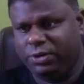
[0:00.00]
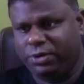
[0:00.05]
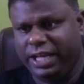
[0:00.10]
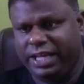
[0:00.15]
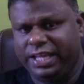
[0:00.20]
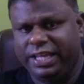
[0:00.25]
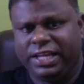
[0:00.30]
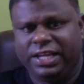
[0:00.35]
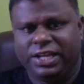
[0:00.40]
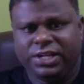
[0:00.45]

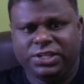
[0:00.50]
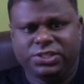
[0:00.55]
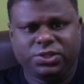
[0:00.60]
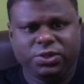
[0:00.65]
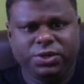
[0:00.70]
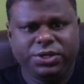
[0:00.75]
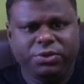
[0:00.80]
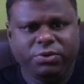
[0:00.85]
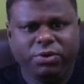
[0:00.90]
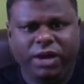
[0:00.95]
Okay,
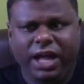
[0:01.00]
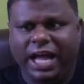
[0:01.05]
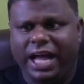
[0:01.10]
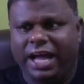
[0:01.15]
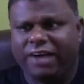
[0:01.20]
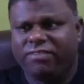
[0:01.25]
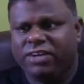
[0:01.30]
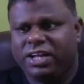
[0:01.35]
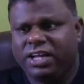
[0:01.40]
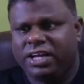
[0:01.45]
so you
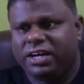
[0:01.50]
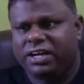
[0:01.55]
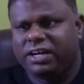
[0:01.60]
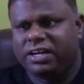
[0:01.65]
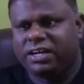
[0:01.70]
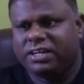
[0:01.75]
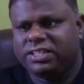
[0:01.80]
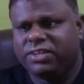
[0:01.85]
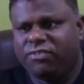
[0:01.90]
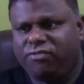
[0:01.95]
have
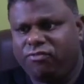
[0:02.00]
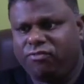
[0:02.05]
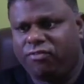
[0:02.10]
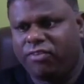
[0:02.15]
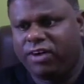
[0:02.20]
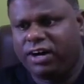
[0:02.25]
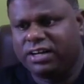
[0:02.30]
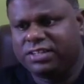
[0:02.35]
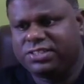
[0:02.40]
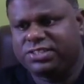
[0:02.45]
the
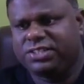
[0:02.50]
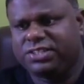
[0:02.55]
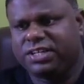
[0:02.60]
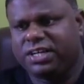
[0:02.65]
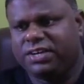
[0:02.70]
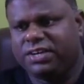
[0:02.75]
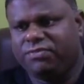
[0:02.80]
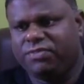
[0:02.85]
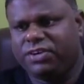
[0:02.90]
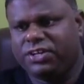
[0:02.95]
first
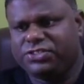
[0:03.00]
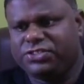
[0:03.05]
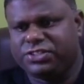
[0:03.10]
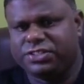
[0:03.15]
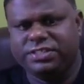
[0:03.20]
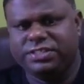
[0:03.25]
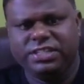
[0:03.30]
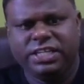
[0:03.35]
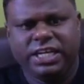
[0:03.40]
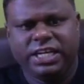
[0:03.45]

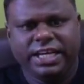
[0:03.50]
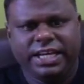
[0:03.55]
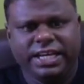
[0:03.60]
conversion.